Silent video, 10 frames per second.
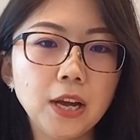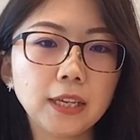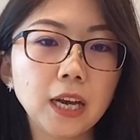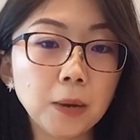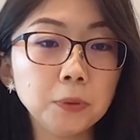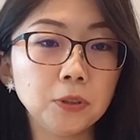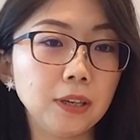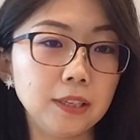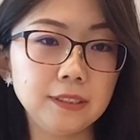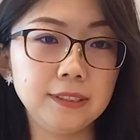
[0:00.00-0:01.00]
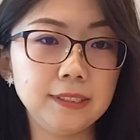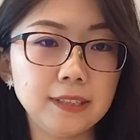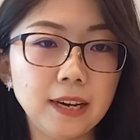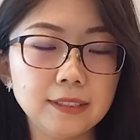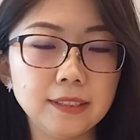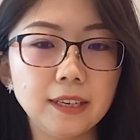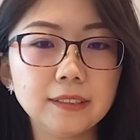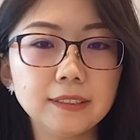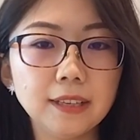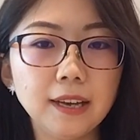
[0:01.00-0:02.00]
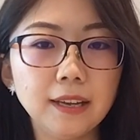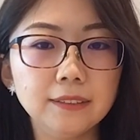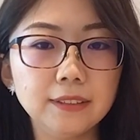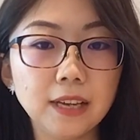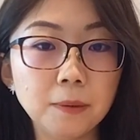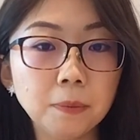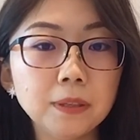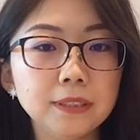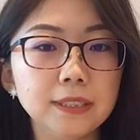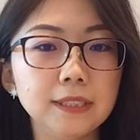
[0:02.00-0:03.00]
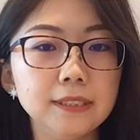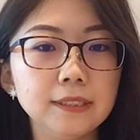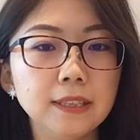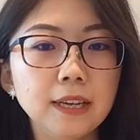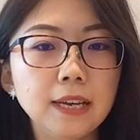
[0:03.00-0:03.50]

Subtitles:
capitalize these assets and liabilities.